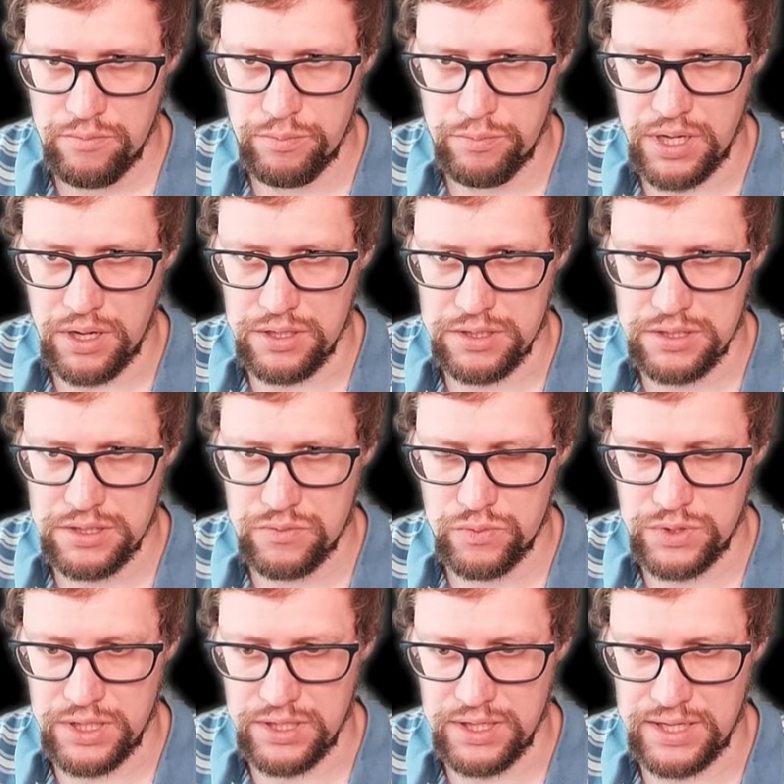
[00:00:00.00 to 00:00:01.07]
because we
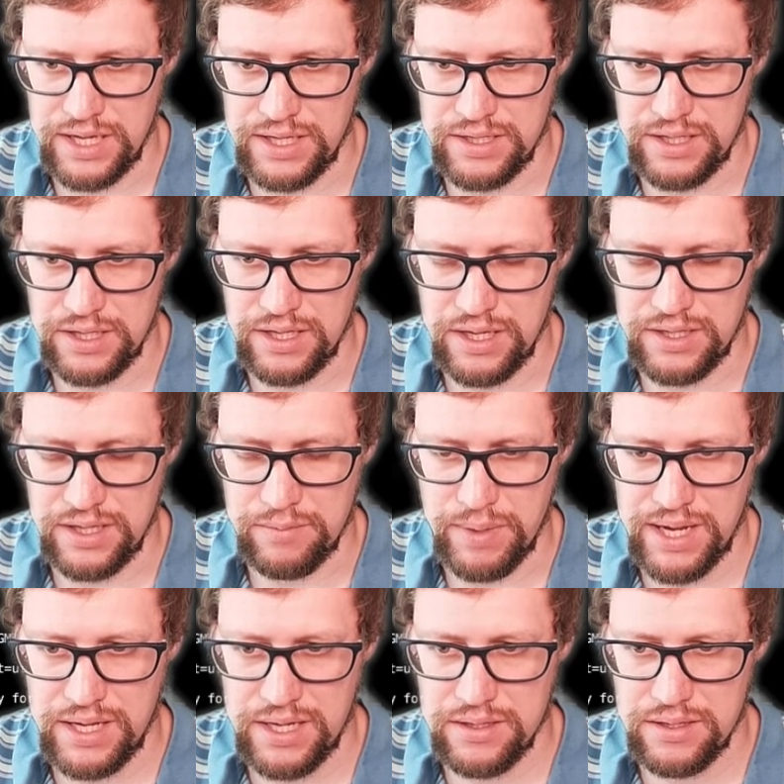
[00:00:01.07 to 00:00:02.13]
didn't get anything
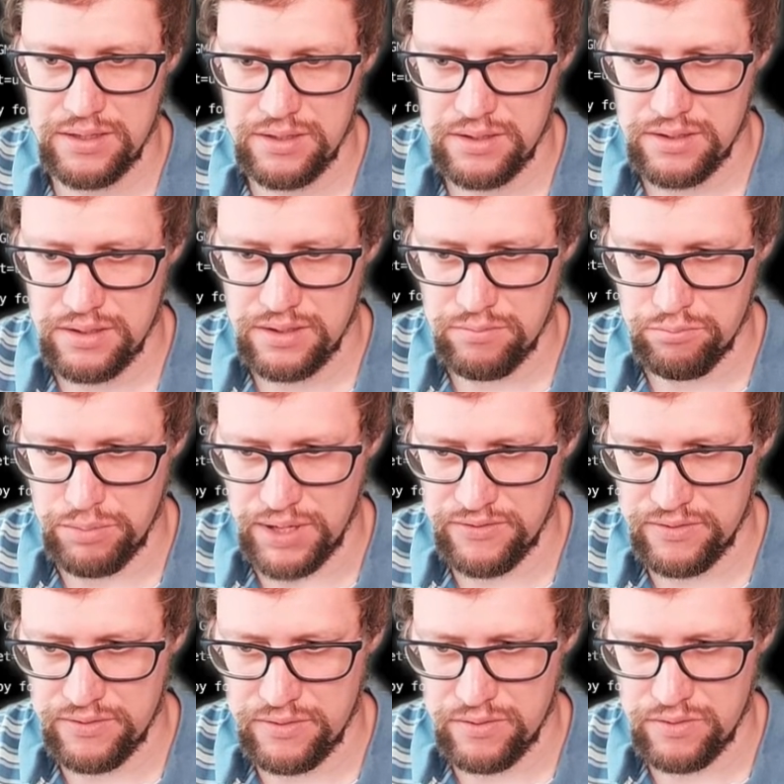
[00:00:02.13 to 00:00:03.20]
back.
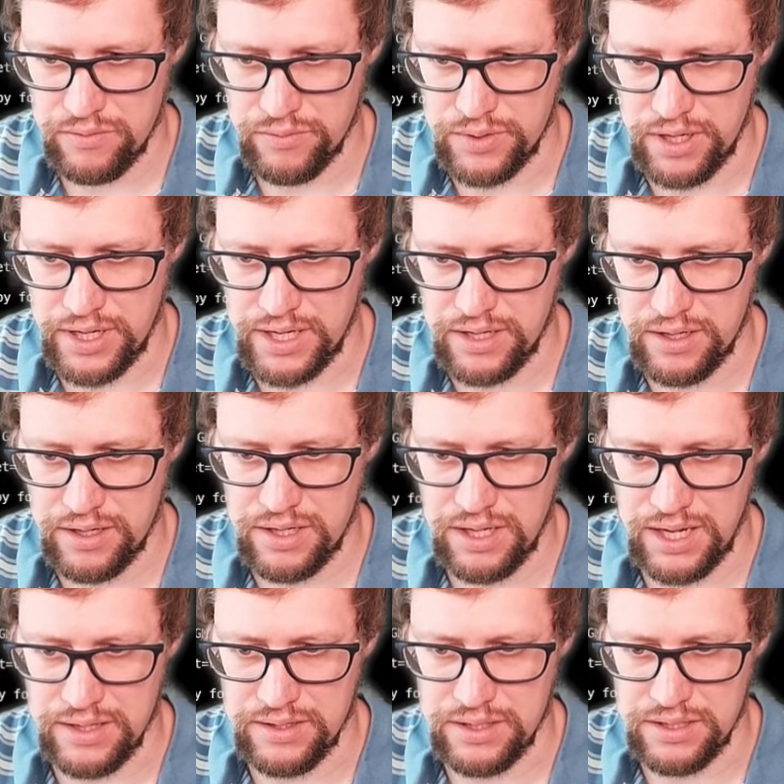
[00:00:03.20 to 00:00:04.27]
But we are here.
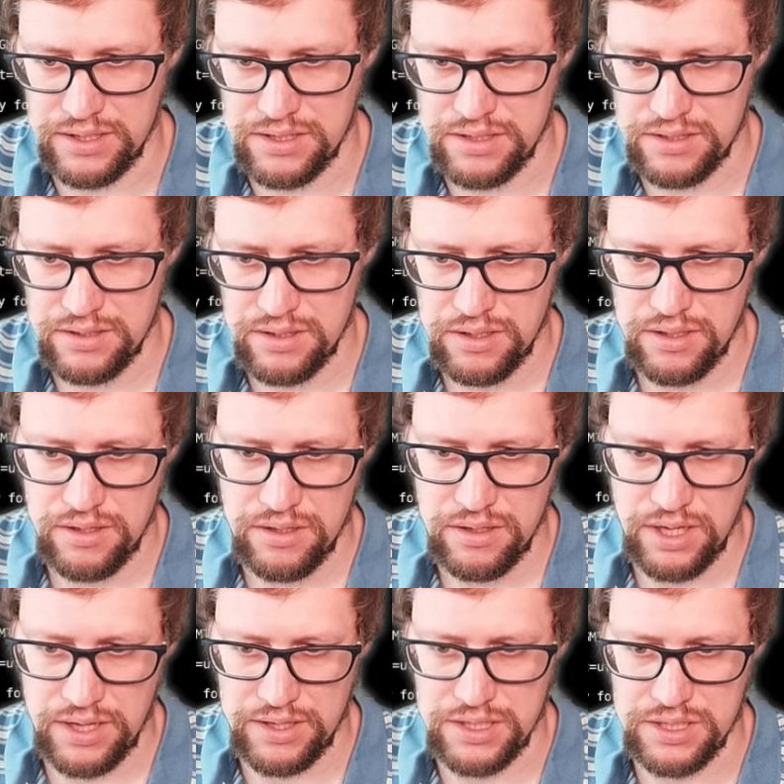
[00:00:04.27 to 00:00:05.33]
Client is,
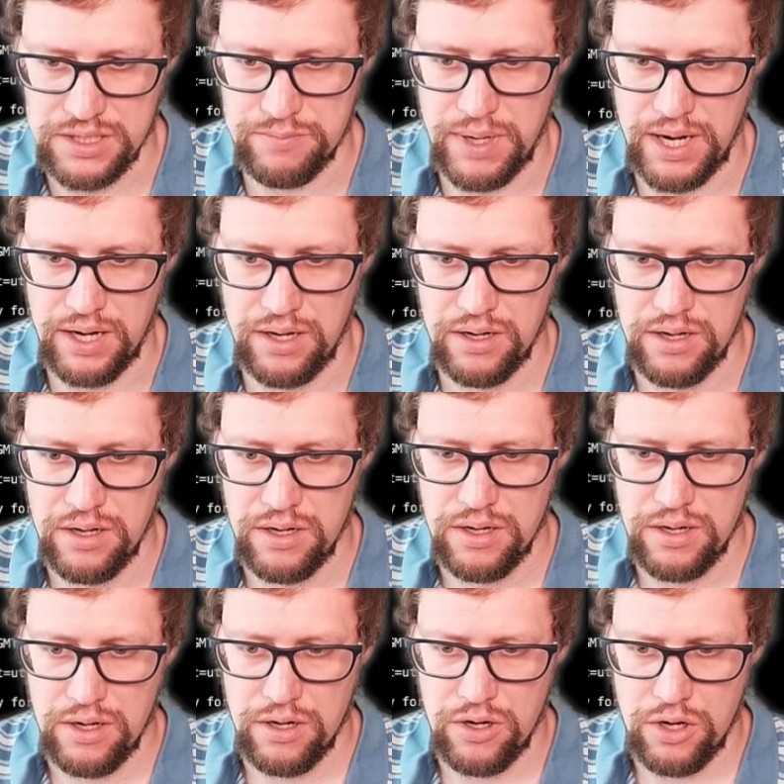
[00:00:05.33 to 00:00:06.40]
and this is my
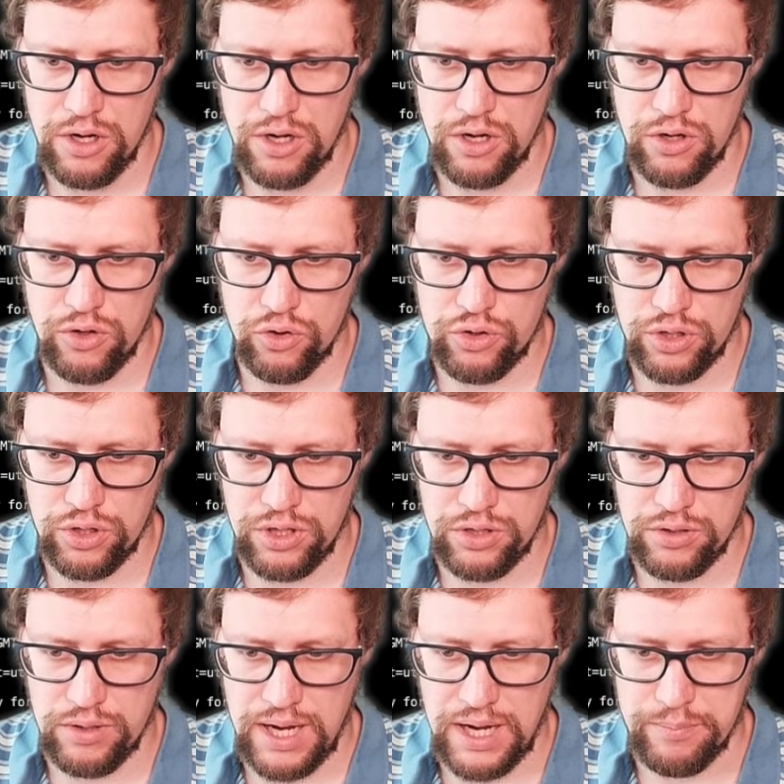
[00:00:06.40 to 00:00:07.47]

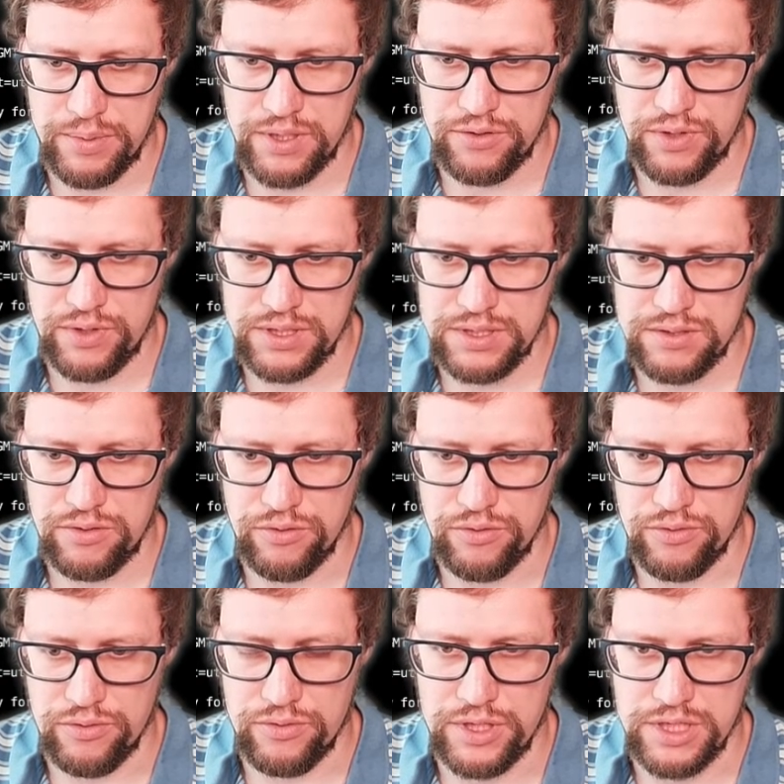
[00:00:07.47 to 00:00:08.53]
local IP address
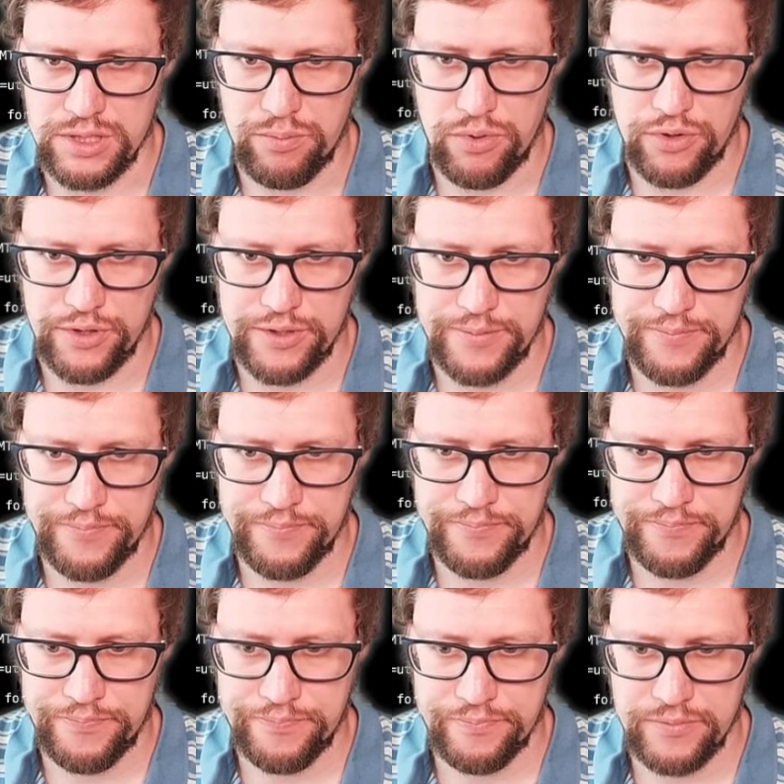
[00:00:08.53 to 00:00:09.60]
on this port
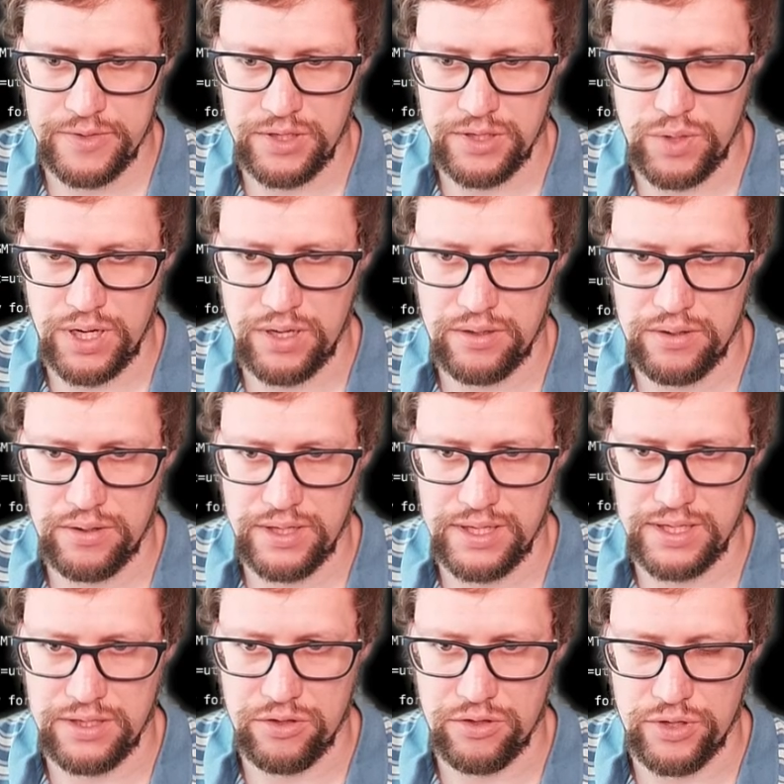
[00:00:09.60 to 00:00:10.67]
that we are
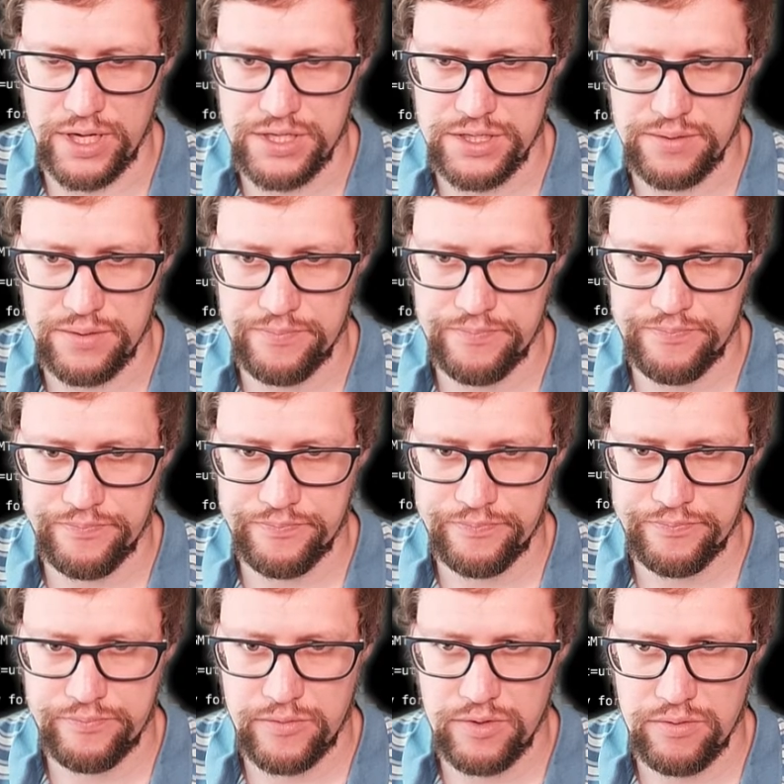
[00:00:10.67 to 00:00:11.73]
getting the connection
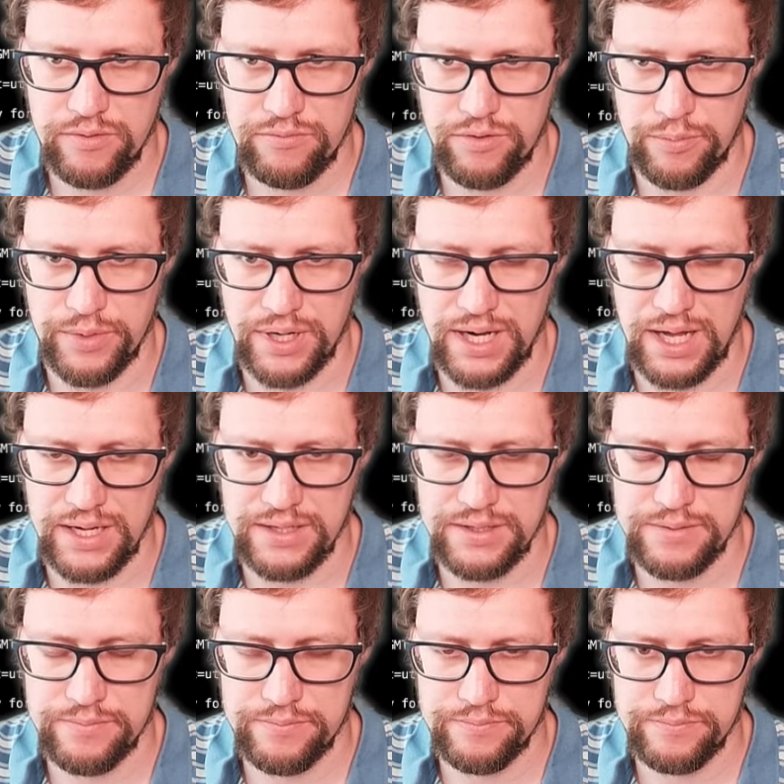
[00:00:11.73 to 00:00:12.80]
from the client.